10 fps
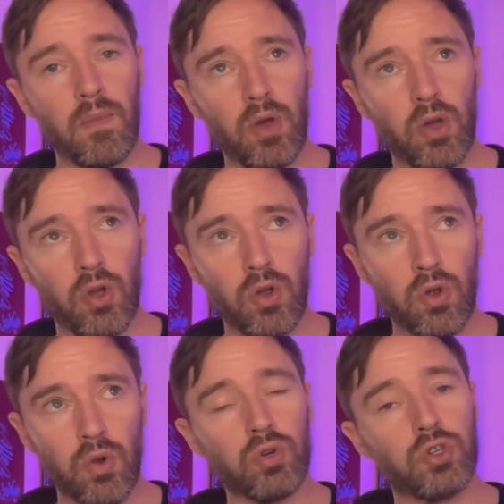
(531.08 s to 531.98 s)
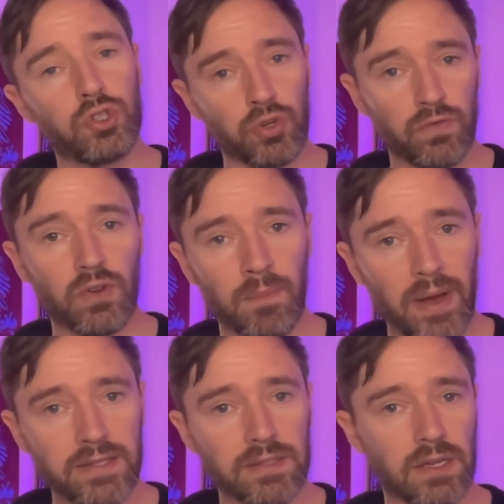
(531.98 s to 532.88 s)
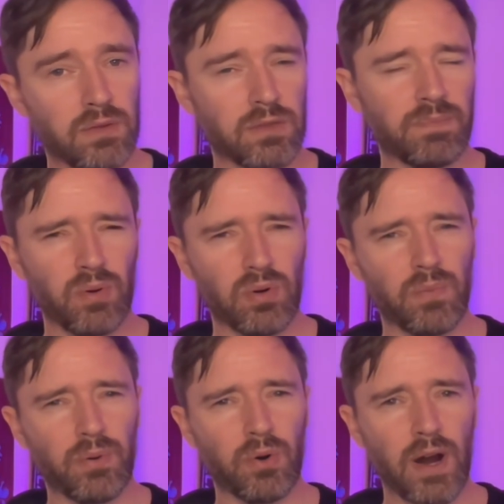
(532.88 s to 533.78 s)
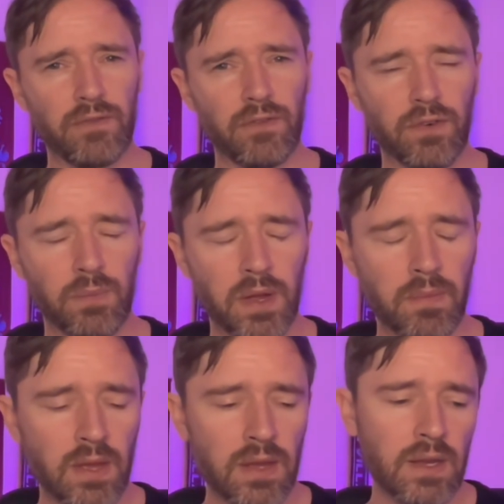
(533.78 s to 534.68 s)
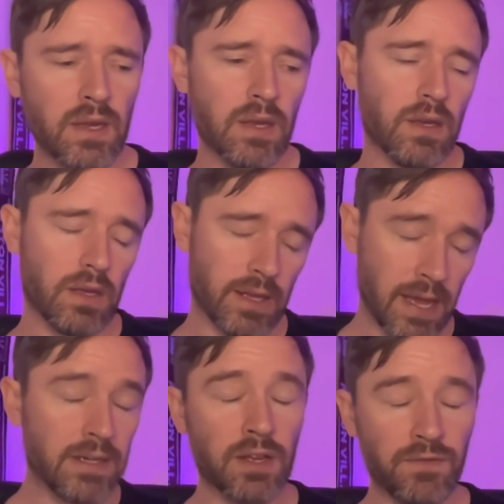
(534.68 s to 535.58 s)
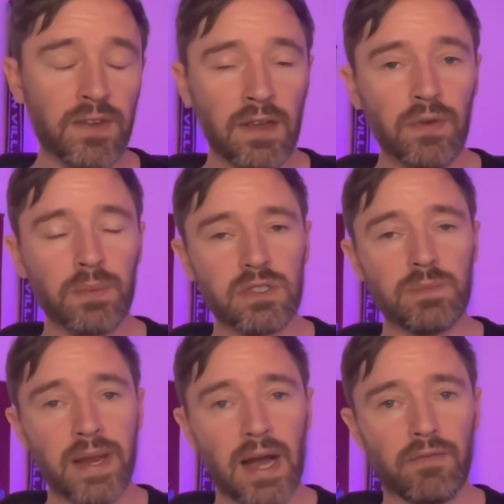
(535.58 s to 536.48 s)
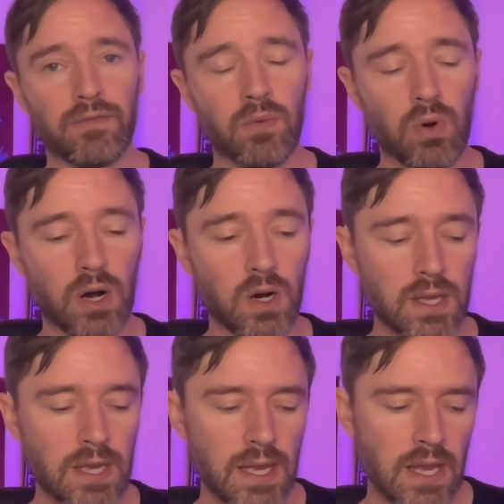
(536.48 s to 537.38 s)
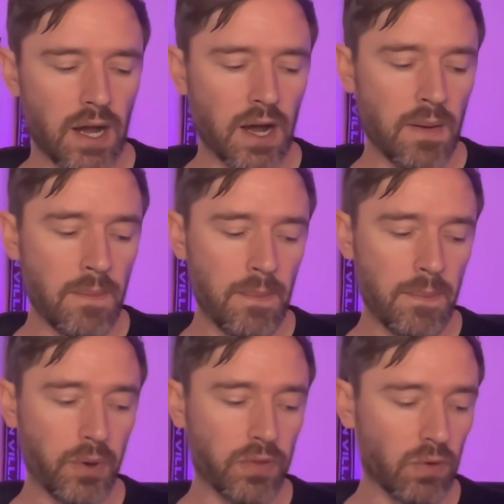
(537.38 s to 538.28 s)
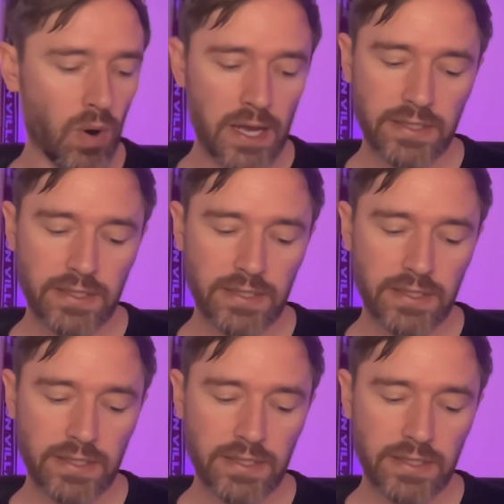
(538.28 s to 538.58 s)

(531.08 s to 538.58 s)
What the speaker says: who should have done better. It was a poor effort from him. Again, you can forgive him because he's been out for a while. But the way,